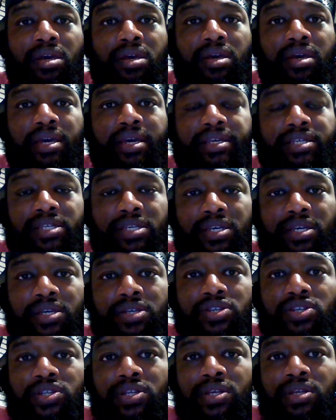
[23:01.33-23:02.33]

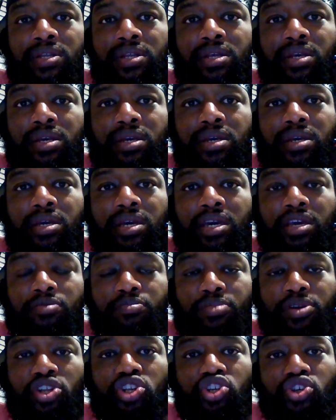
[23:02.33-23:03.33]
exist, and
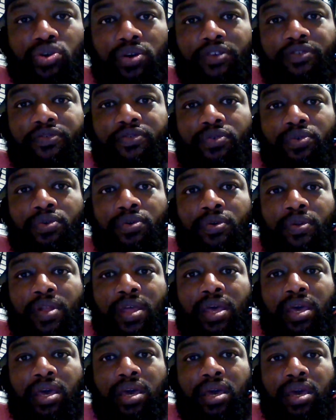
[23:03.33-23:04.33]
be joyful.
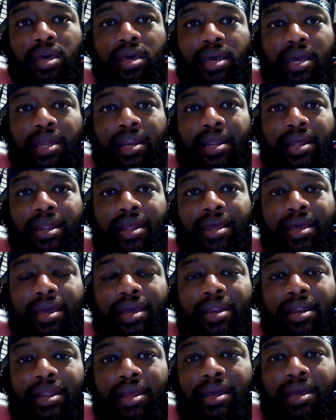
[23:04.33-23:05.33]
And
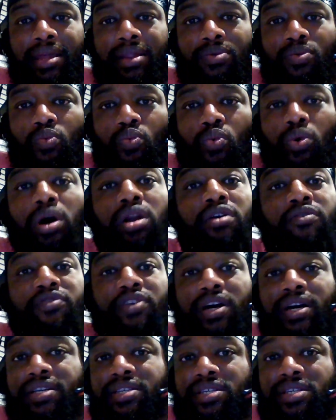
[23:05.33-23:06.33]
one of
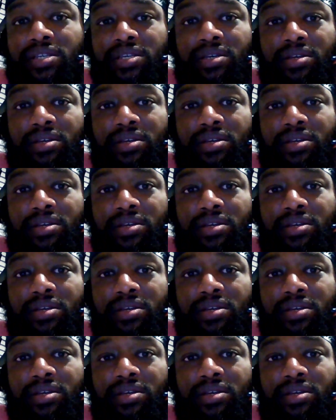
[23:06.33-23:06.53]
us